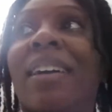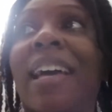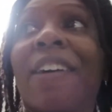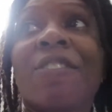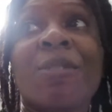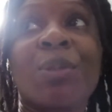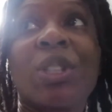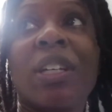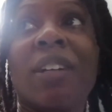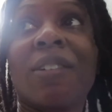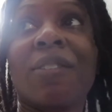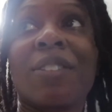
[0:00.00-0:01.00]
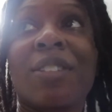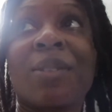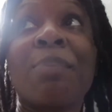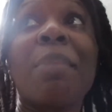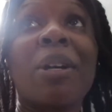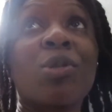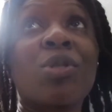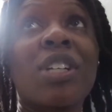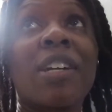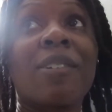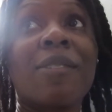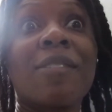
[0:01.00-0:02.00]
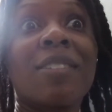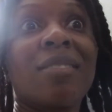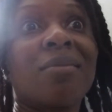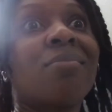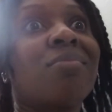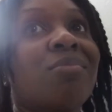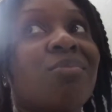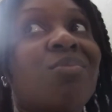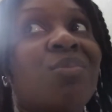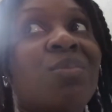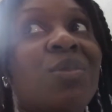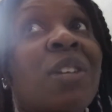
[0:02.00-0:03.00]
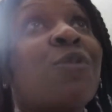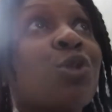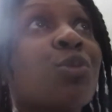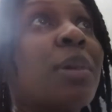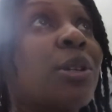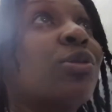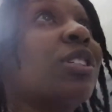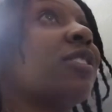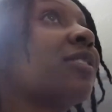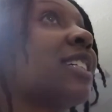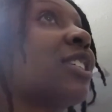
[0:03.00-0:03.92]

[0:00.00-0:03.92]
I have some shelves, some metal shelves, several metal shelves